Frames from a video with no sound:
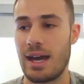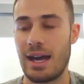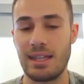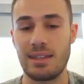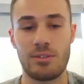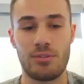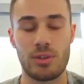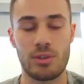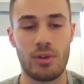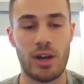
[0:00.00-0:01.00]
uh,
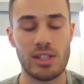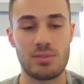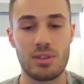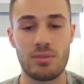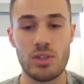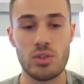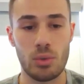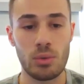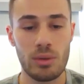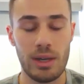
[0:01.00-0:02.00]
indifferent, divisive
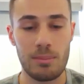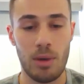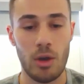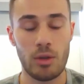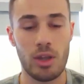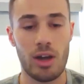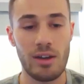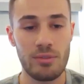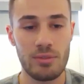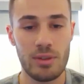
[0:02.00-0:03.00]
individual in my own life,